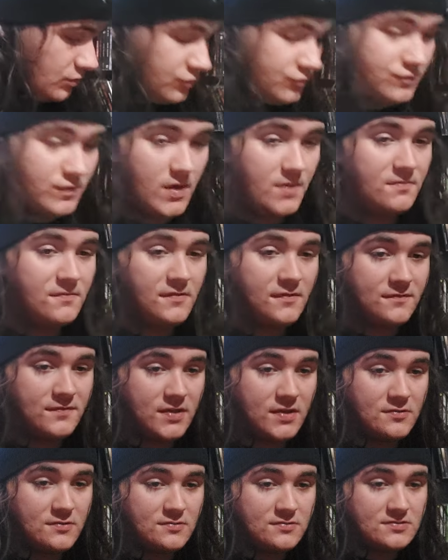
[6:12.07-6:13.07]
Grim
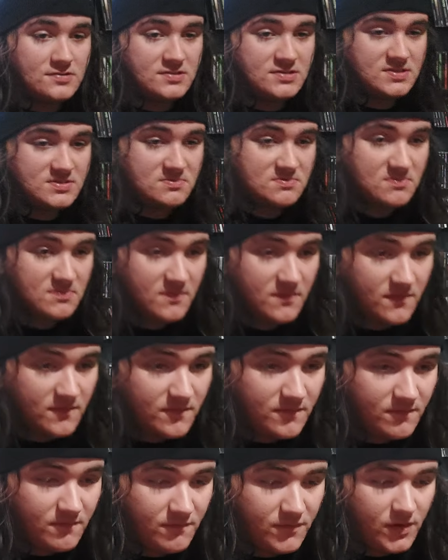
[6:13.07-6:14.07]
Reviews
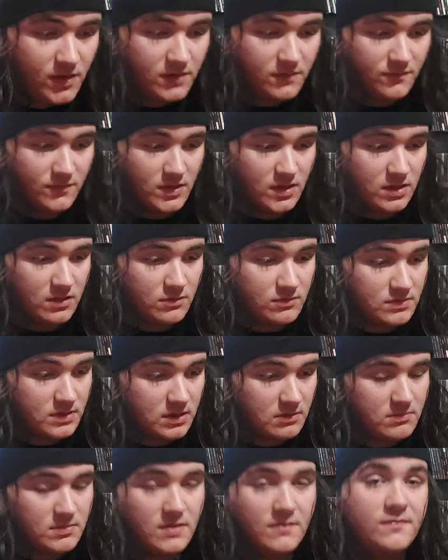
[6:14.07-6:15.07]
fucking video
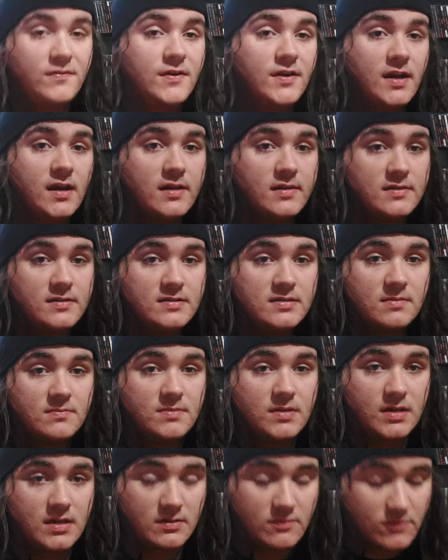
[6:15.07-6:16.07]
without me forgetting
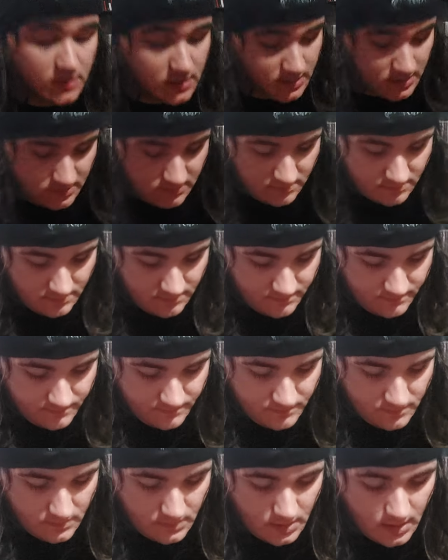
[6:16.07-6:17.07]
something. What
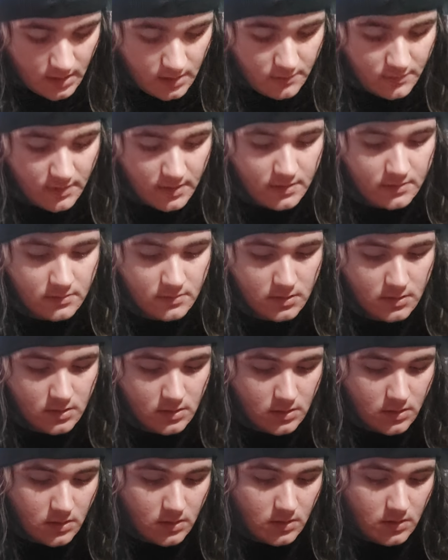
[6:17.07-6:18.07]
Anyway,
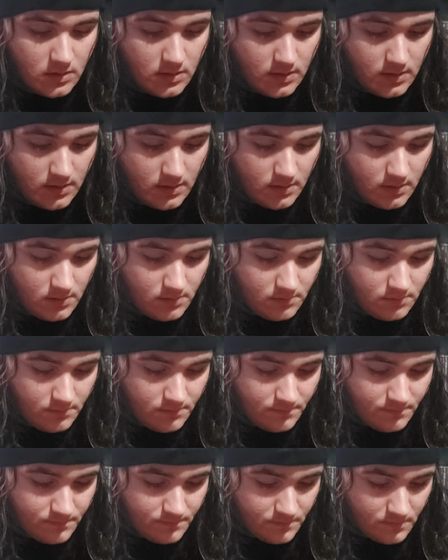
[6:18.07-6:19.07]
um,
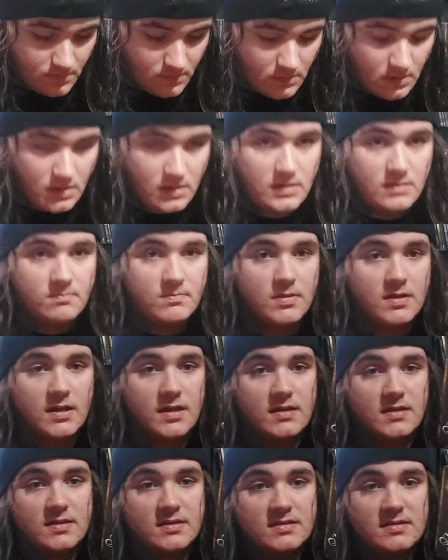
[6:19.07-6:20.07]
but
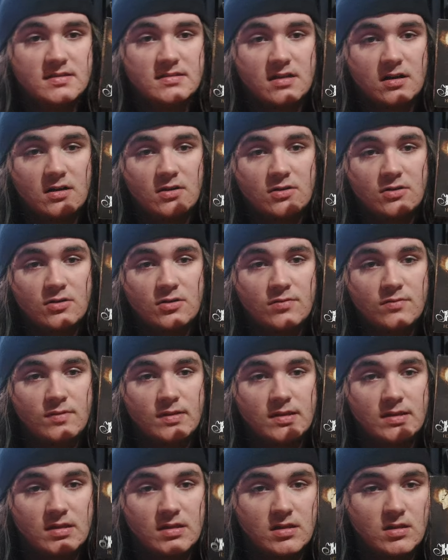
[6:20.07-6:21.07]
yeah, this is Unearthed
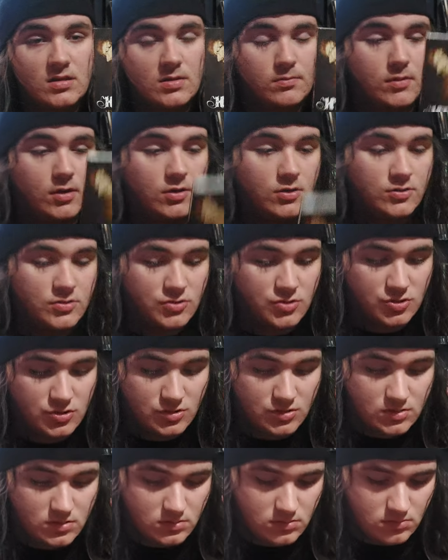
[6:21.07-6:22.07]
with the March.